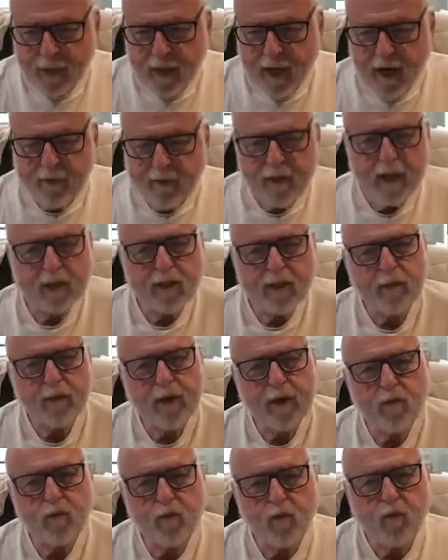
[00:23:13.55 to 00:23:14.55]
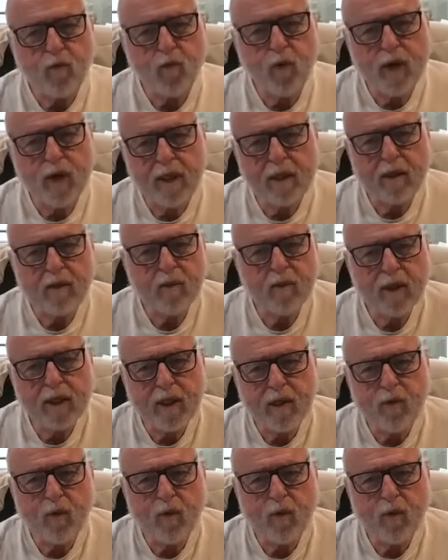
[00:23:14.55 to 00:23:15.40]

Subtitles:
I've done something really, really